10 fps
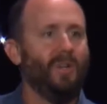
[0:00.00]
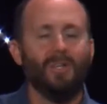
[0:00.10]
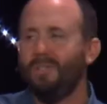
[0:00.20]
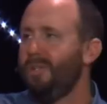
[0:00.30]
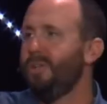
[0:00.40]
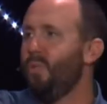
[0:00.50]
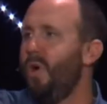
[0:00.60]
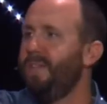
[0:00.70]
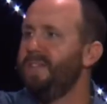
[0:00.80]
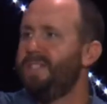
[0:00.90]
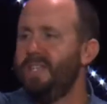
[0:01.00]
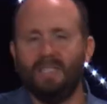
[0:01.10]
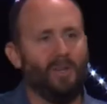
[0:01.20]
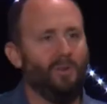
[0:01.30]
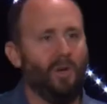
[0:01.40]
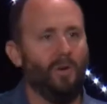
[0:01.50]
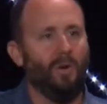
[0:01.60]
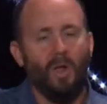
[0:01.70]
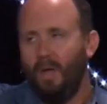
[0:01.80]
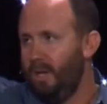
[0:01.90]
So there's one that sits on
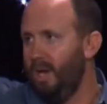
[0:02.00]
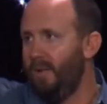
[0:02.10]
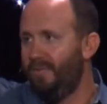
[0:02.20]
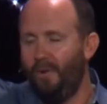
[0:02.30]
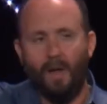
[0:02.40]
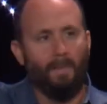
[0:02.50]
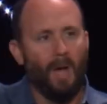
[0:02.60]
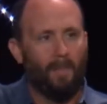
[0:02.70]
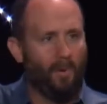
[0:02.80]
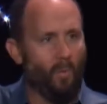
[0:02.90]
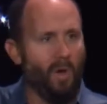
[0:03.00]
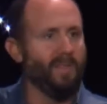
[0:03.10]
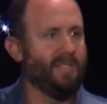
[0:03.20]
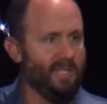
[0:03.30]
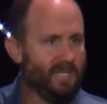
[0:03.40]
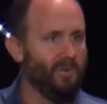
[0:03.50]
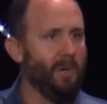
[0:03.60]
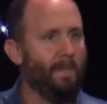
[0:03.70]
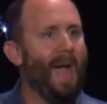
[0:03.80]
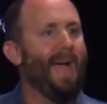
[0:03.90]
your front bumper and one that sits on
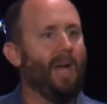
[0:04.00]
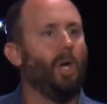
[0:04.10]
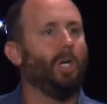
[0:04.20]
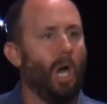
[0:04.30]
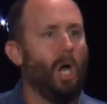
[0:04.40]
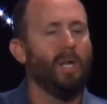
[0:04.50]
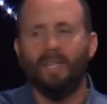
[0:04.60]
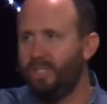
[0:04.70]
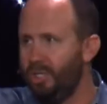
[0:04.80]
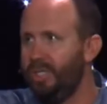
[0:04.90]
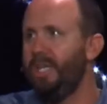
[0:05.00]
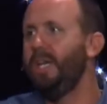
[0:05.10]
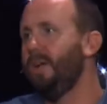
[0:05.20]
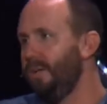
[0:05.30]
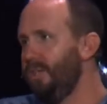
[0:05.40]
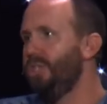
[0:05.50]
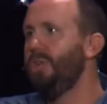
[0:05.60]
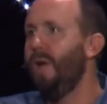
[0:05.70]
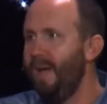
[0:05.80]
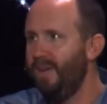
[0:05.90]
your back, our guardian, that your kid or that
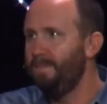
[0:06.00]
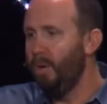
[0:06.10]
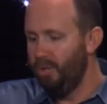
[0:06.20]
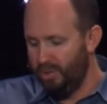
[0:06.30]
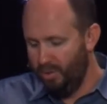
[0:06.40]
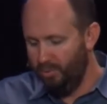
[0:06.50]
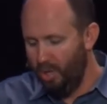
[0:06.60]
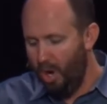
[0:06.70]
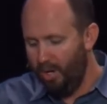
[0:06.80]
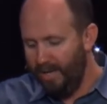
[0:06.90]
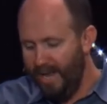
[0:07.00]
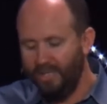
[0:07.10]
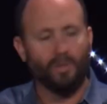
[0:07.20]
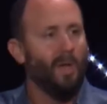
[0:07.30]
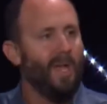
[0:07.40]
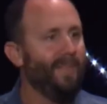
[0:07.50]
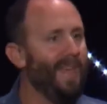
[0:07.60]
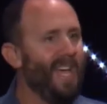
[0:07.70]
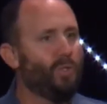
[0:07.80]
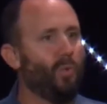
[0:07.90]
you have a personal guardian angel.
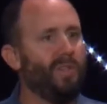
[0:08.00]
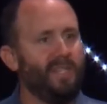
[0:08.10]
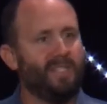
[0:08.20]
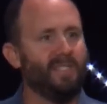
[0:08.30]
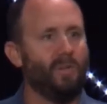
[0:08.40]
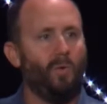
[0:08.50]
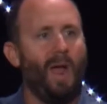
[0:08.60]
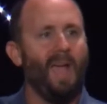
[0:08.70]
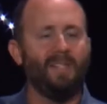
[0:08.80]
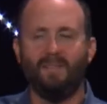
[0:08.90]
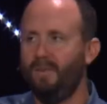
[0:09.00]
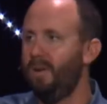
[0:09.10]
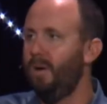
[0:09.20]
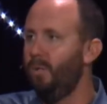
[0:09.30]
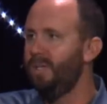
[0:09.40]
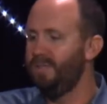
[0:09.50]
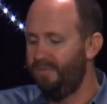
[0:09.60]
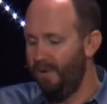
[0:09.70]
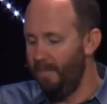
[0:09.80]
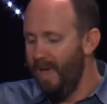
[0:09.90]
That's where this is arisen
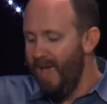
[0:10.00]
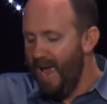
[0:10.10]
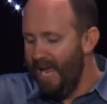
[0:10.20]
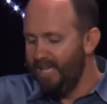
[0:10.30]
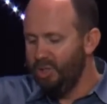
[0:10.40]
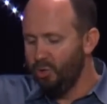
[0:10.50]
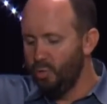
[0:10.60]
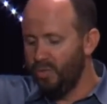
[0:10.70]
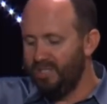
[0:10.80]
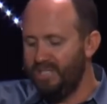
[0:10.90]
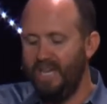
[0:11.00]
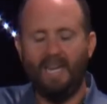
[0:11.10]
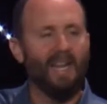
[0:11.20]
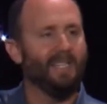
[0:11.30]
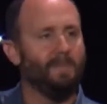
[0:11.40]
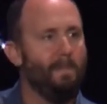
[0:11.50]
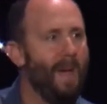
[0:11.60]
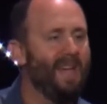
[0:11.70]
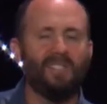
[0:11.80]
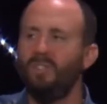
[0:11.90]
from. Angels were seen as
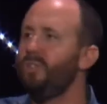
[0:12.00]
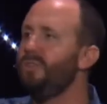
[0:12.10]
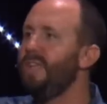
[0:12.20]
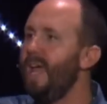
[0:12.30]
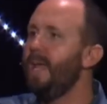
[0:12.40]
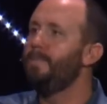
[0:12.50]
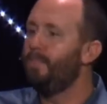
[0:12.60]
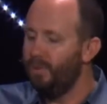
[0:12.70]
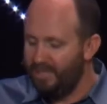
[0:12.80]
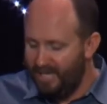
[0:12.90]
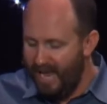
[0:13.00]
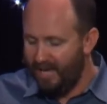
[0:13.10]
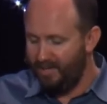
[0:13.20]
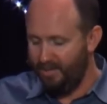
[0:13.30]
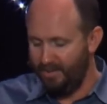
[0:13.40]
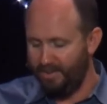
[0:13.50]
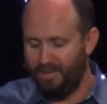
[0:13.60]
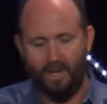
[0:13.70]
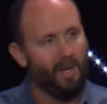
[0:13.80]
messengers and protectors.